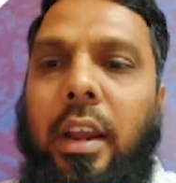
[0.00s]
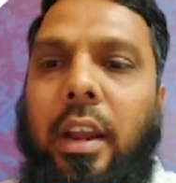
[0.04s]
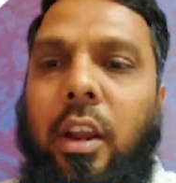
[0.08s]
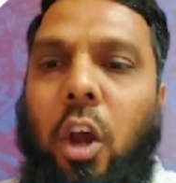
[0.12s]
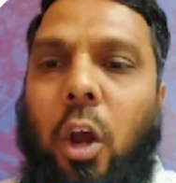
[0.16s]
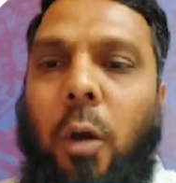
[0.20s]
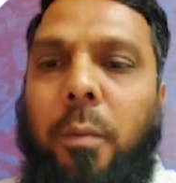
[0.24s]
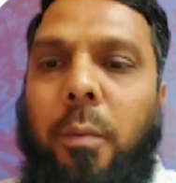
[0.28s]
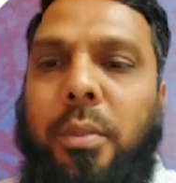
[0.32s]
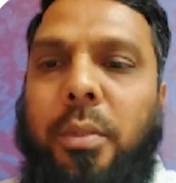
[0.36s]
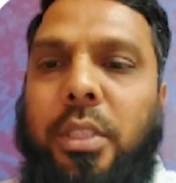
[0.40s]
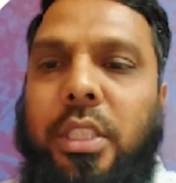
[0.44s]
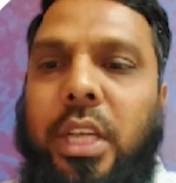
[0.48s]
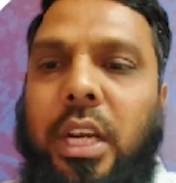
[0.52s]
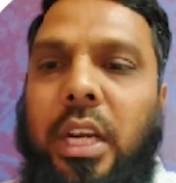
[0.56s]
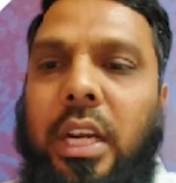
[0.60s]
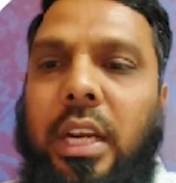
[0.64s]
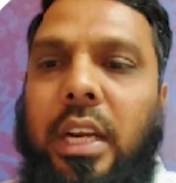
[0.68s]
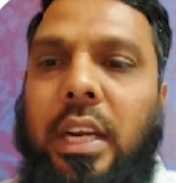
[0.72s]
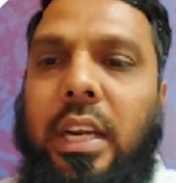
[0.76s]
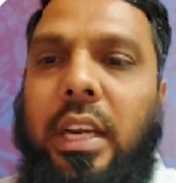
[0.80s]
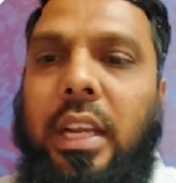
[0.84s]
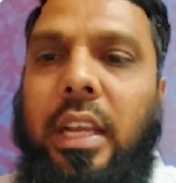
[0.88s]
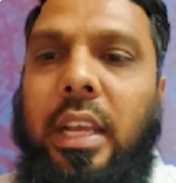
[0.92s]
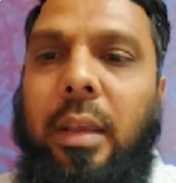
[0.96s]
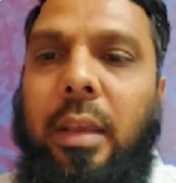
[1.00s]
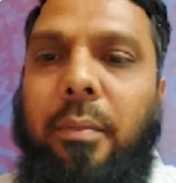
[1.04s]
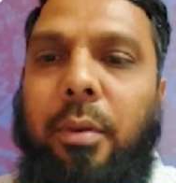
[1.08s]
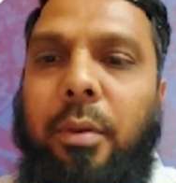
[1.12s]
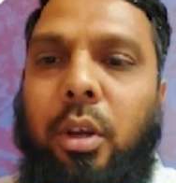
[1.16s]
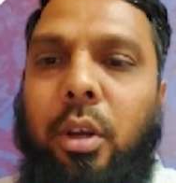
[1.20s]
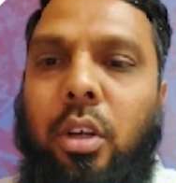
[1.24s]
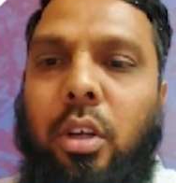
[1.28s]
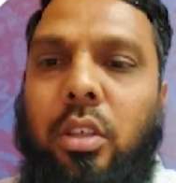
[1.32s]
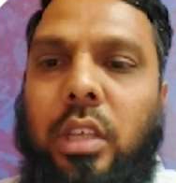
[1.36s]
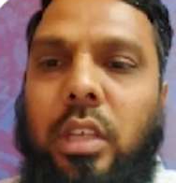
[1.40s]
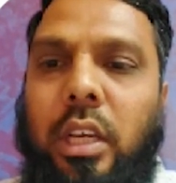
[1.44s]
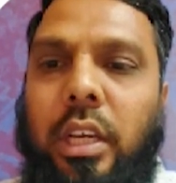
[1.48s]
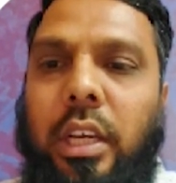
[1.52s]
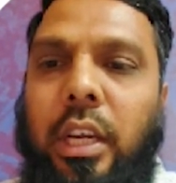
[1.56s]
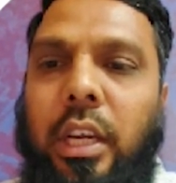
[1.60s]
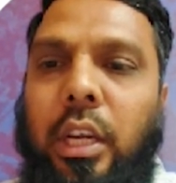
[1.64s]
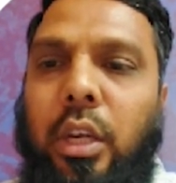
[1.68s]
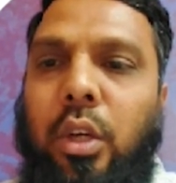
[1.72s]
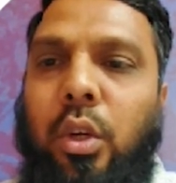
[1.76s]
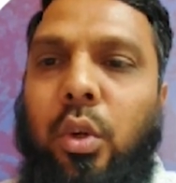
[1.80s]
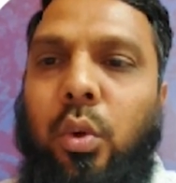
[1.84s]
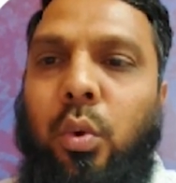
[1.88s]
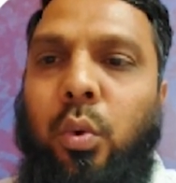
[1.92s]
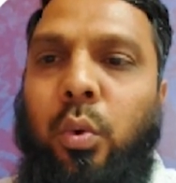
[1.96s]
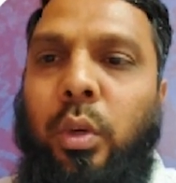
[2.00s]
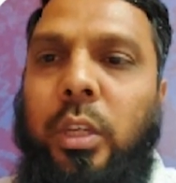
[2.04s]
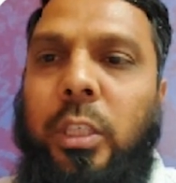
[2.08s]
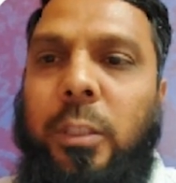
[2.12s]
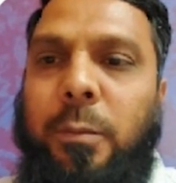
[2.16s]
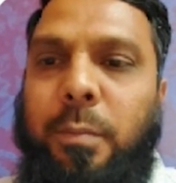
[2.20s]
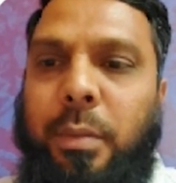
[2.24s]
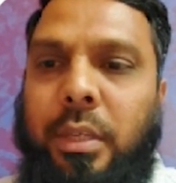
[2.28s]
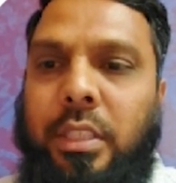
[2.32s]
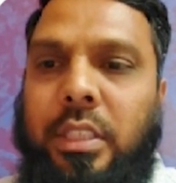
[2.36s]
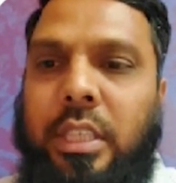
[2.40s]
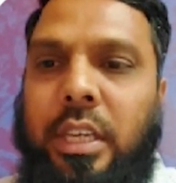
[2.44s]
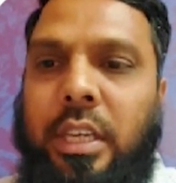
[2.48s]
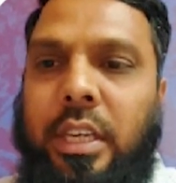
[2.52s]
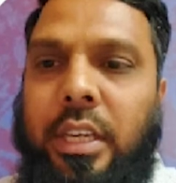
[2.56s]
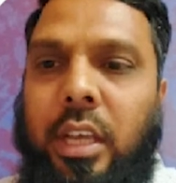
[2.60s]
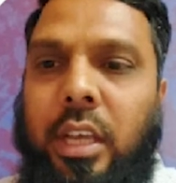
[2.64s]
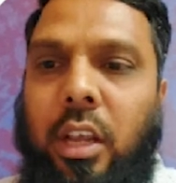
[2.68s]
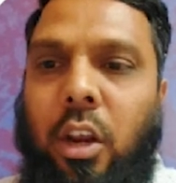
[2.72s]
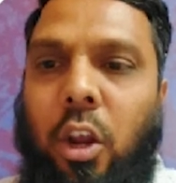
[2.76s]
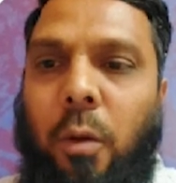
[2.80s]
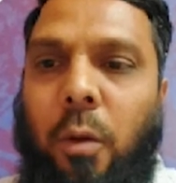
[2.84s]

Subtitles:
and option D, because again 2 is present here,